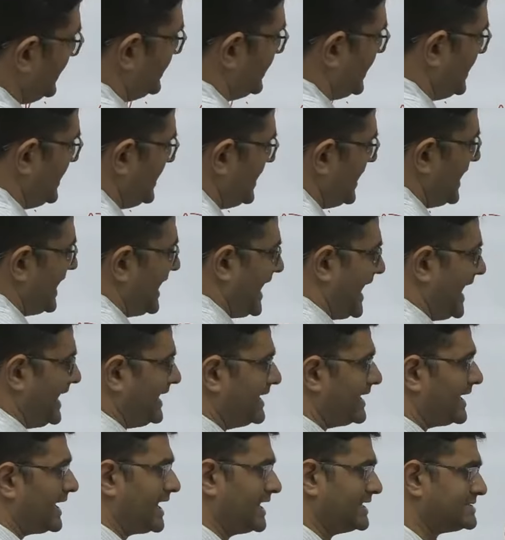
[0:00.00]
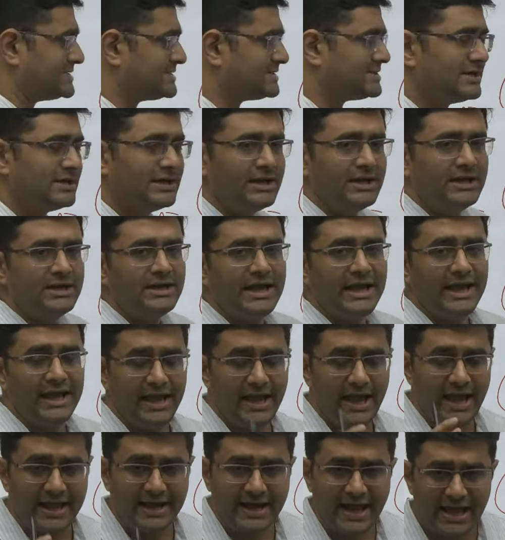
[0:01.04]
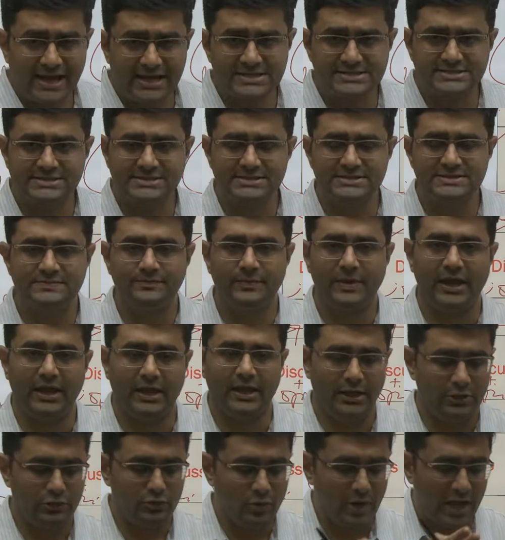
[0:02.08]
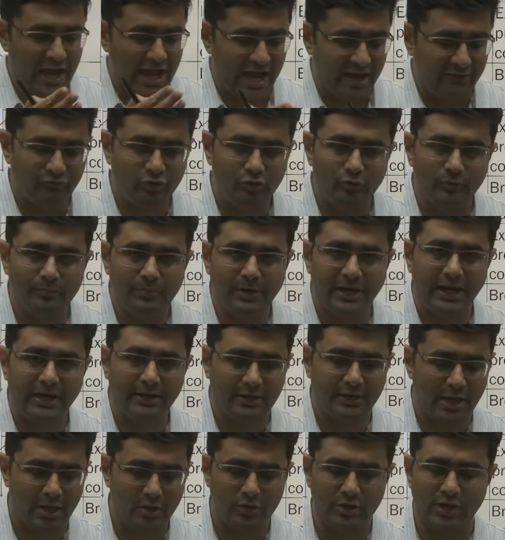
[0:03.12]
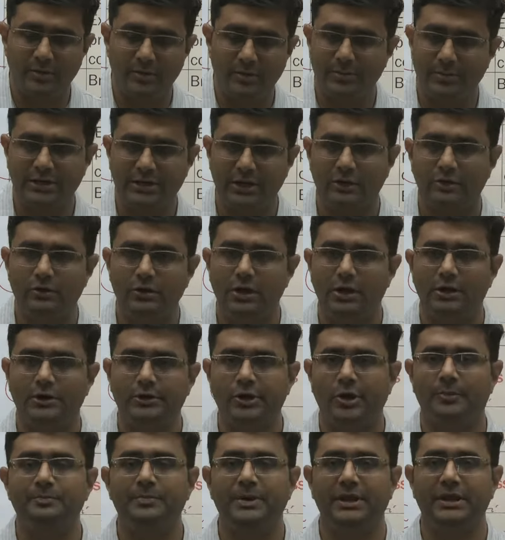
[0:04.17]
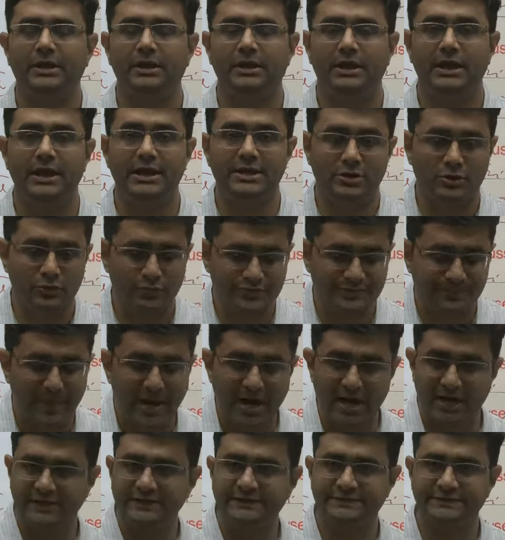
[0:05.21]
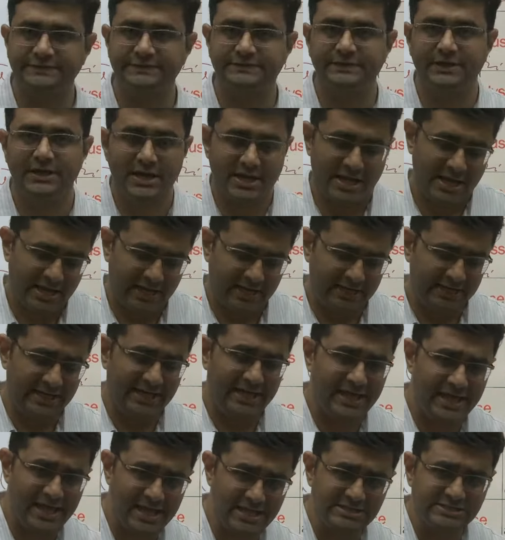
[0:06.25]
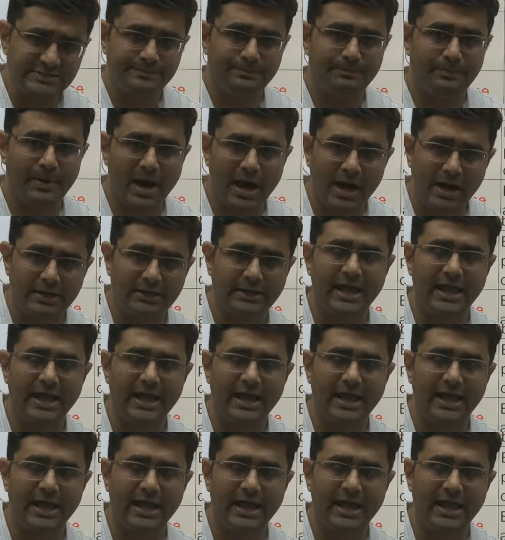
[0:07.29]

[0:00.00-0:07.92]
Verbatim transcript: Then analyze. Analysis may, you have to break down a particular topic into parts, and each part